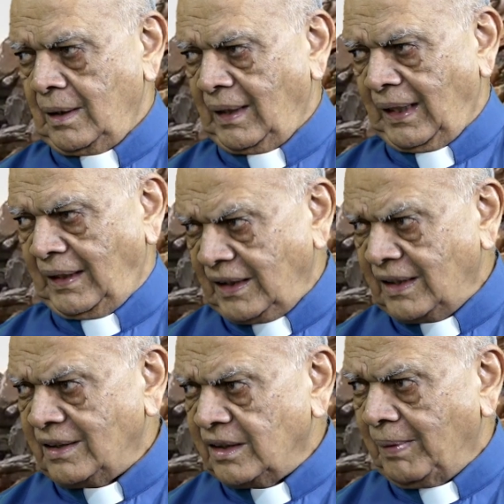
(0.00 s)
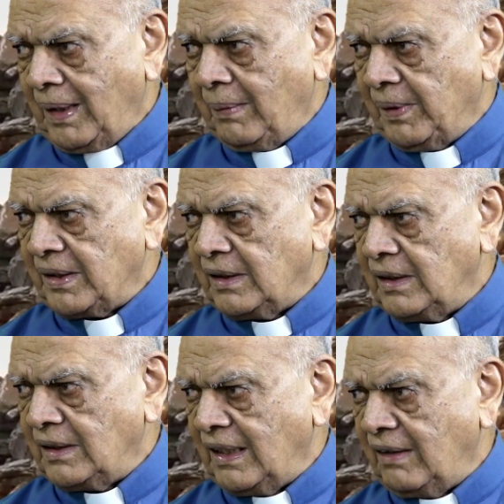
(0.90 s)
that Jesus is my
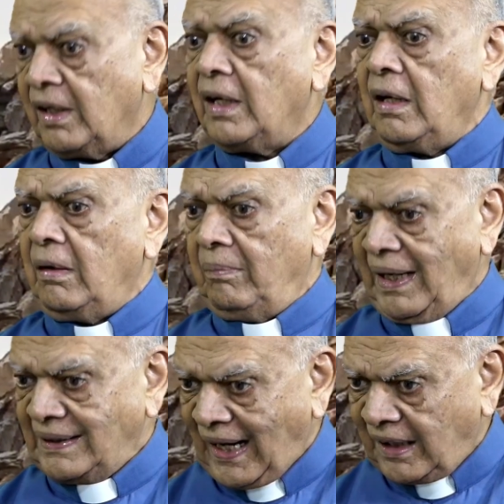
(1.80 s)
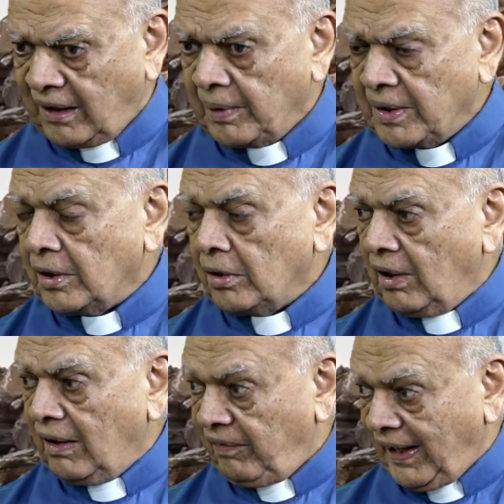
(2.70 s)
personal Savior. My sacraments and
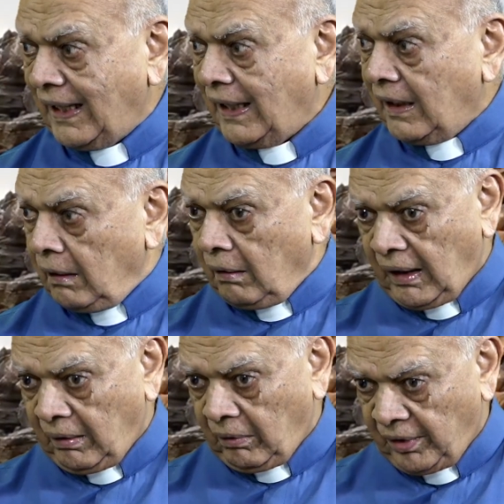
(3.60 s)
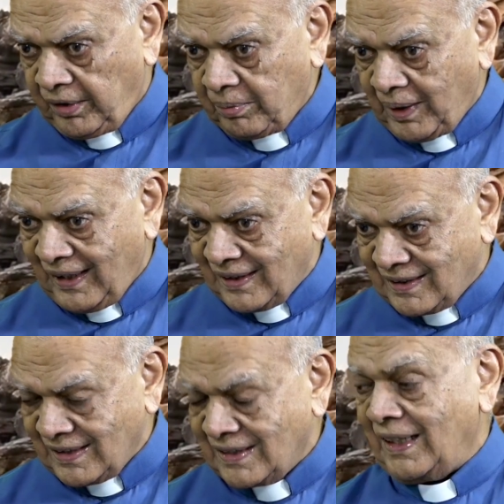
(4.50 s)
all are going to be
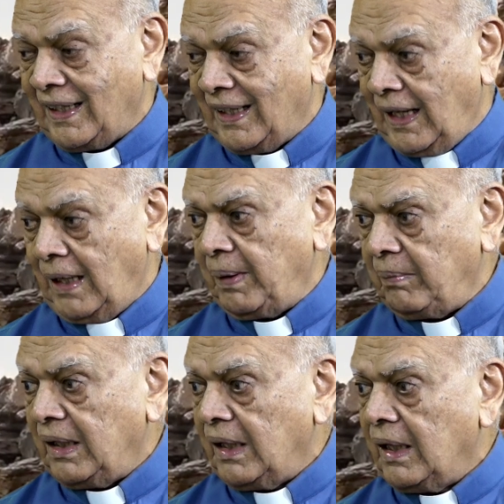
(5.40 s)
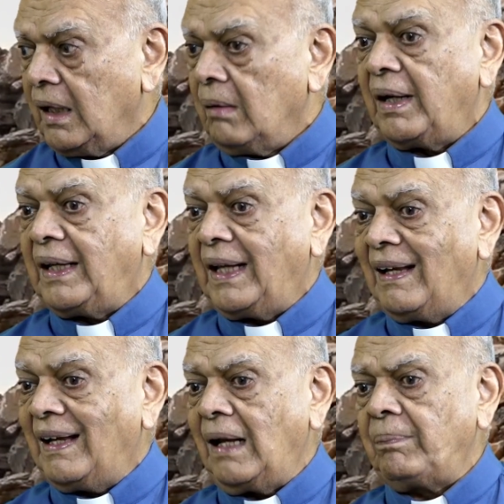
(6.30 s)
assisting and helping me, but
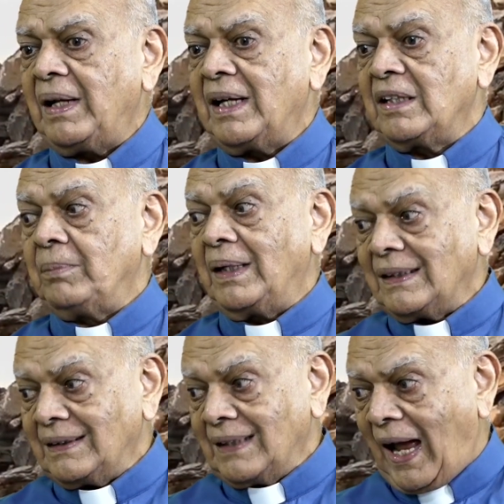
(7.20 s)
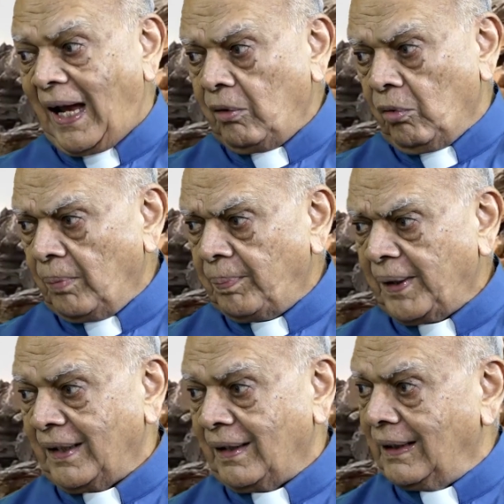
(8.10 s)
they'll help me as much as I
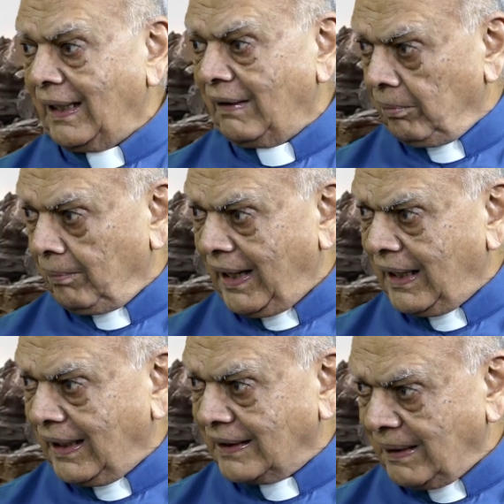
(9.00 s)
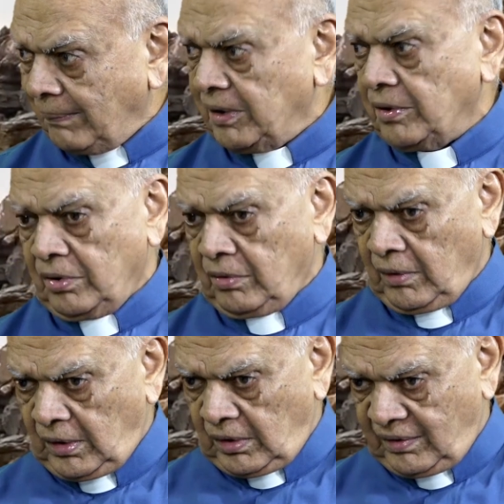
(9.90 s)
cooperate, and therefore my acceptance of
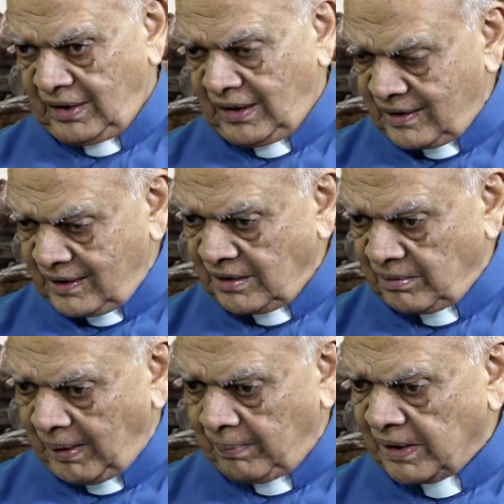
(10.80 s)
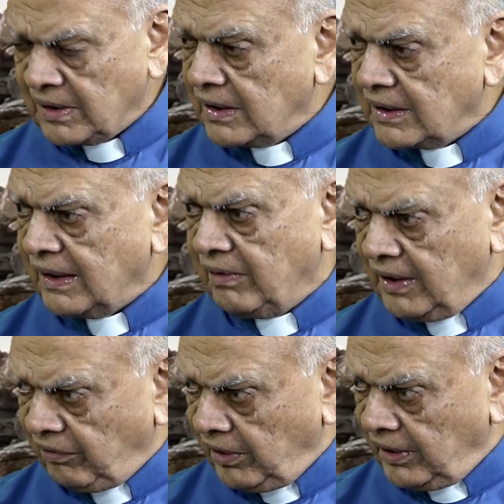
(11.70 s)
Jesus as my personal Savior,
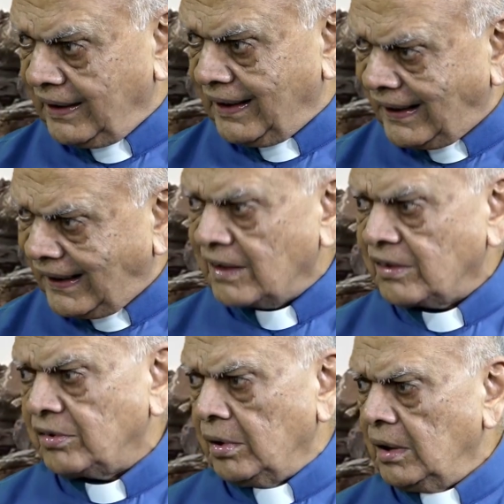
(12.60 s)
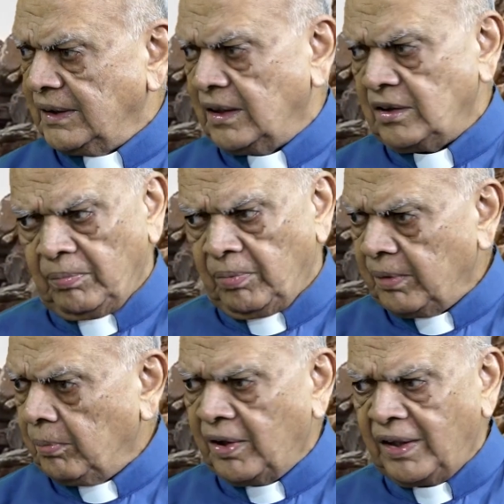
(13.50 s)
therefore in that sense, so
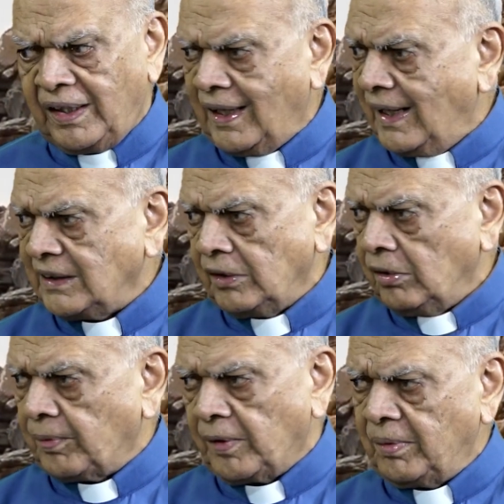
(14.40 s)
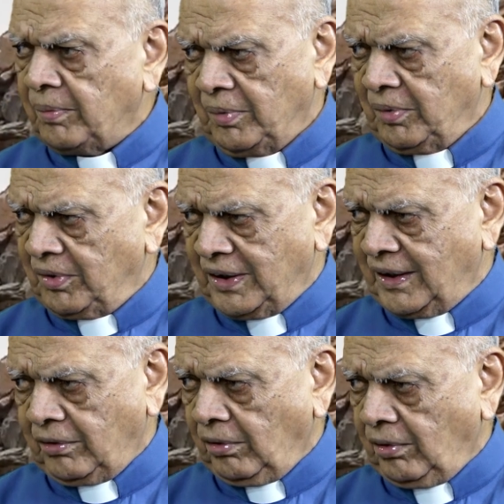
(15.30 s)
being born again, I see no problem about
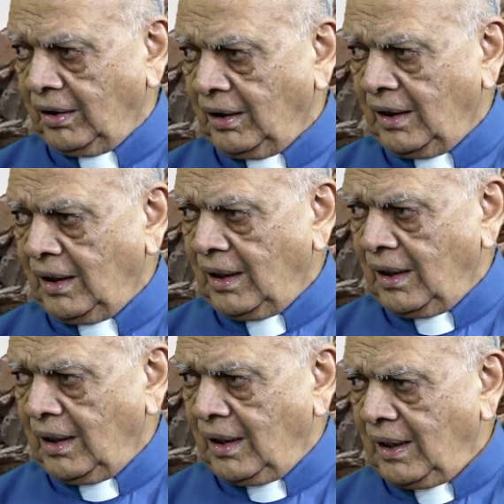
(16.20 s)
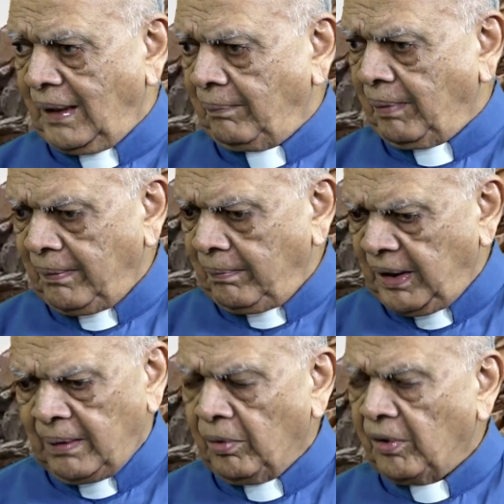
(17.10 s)
it at all. And by
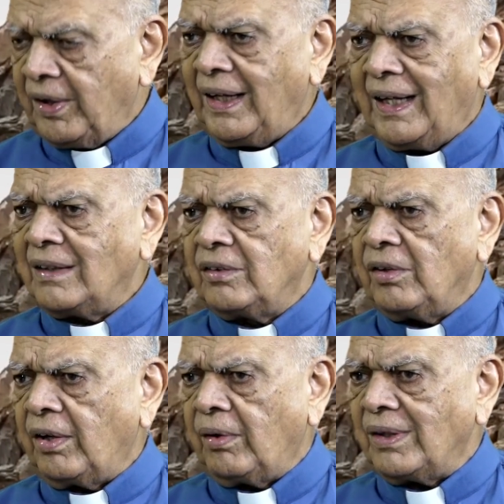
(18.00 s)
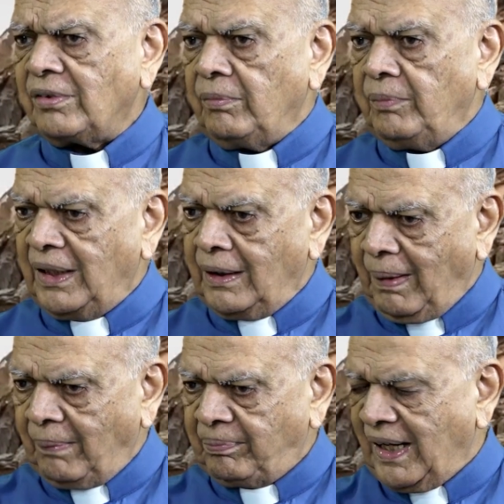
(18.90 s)
being born again is not a question of being
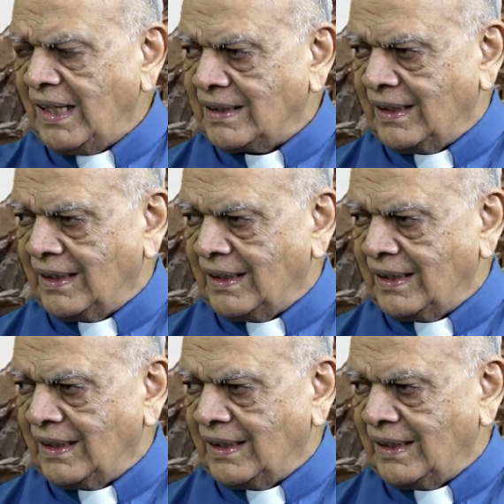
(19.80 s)
baptized